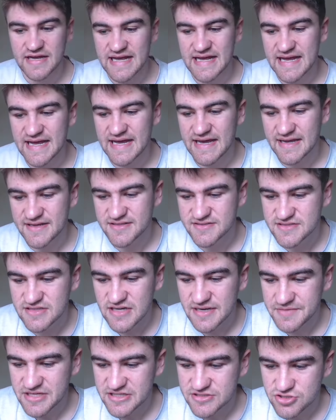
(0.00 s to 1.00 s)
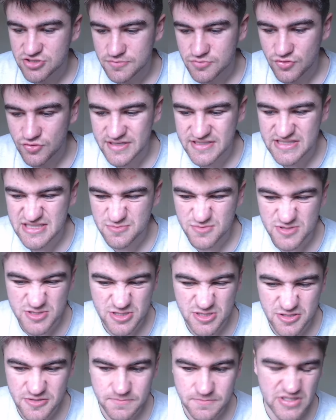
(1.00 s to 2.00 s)
And, I mean, Tom Green did
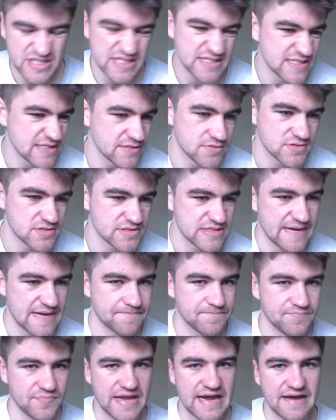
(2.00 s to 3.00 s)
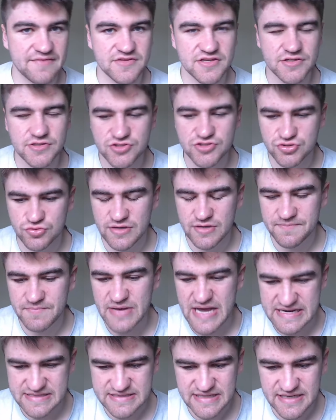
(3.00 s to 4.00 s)
return, but he didn't have the usual
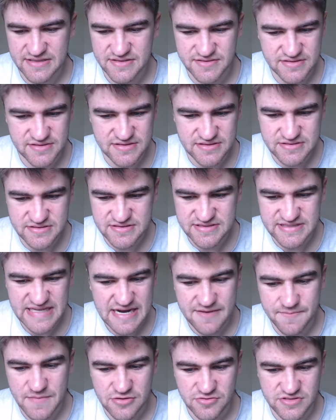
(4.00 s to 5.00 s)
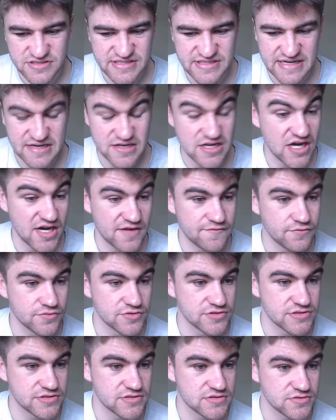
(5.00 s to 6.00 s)
impact. And Zach Merritt's second half
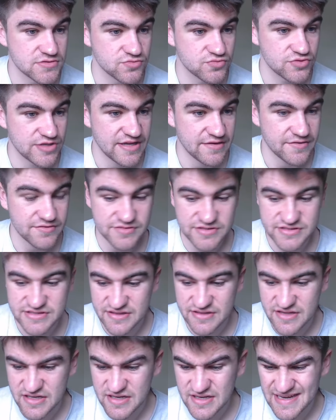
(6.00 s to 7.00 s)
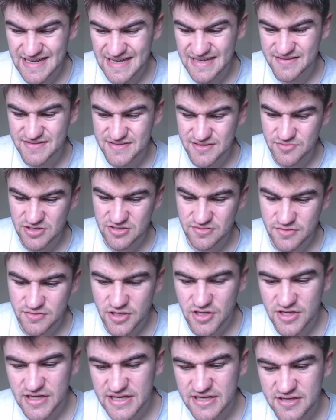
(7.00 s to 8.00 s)
was ridiculous. I think he had something...
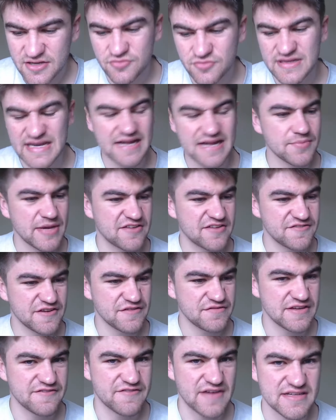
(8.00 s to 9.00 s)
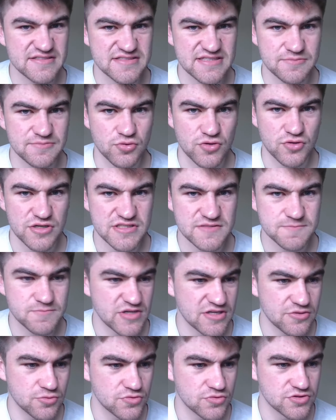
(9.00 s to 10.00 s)
He only had about 50 fantasy points,
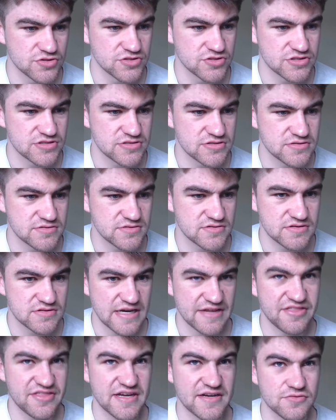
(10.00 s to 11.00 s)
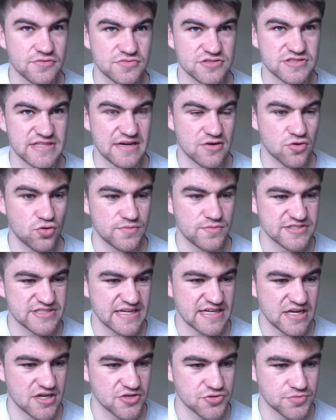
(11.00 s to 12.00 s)
but it was... I think it was like almost
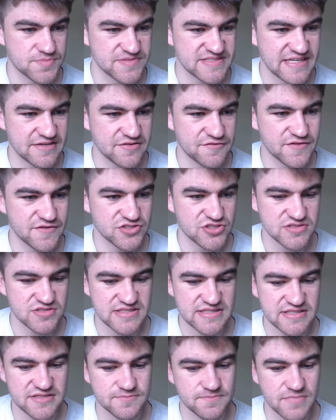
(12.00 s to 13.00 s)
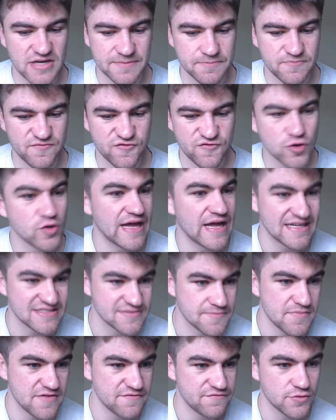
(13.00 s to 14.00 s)
at 100% efficiency by foot as
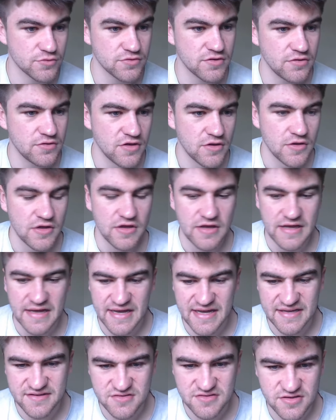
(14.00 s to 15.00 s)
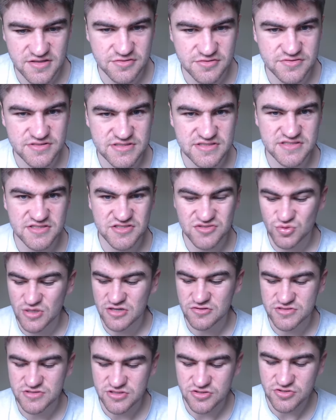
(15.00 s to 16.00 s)
a midfielder, and clearances as
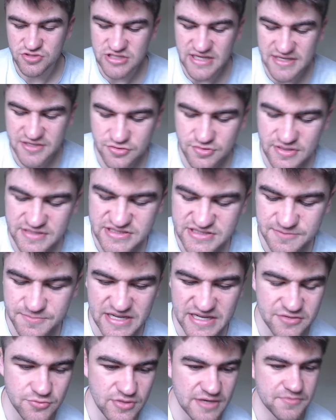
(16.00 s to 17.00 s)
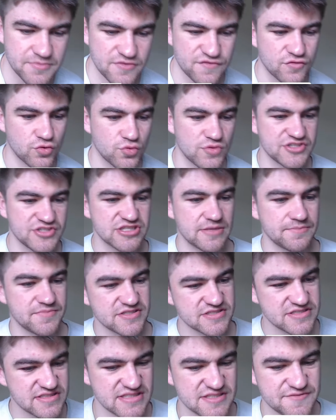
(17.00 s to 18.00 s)
well. So kind of crazy. But anyway, before we jump
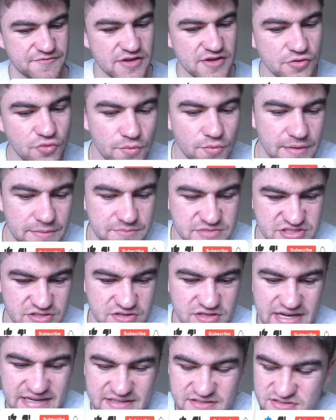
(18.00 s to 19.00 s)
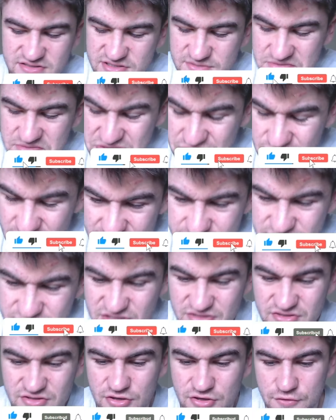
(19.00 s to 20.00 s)
into this video, remember to like and subscribe,
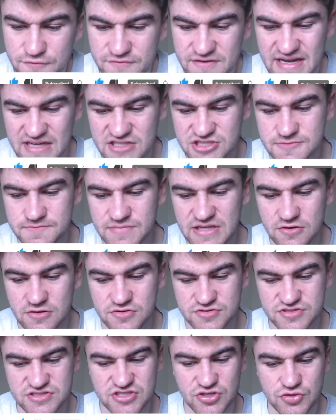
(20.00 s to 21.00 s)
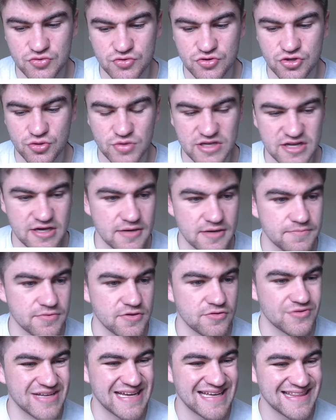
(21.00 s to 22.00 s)
turn the notification bell on so you know when I
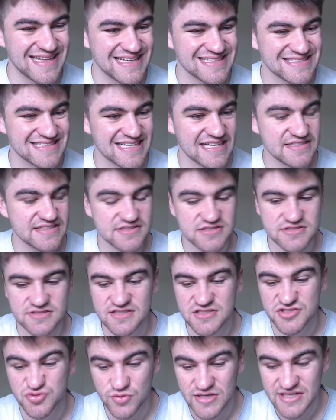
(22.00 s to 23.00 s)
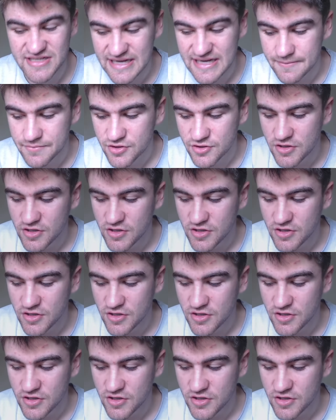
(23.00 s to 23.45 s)
upload, and let's get into this recap.